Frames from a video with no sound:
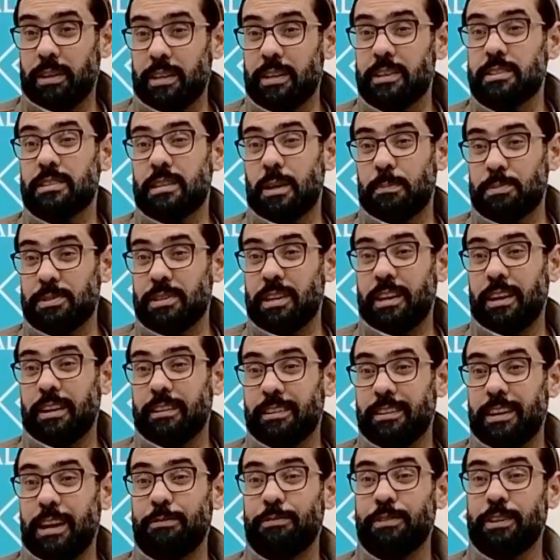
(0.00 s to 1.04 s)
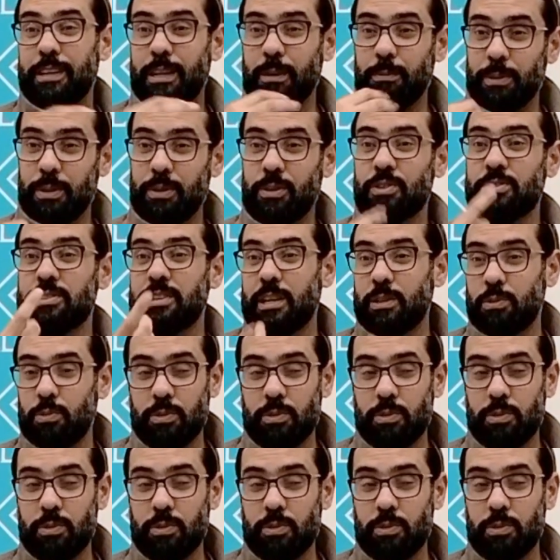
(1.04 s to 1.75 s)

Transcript: in sub-Saharan Africa because that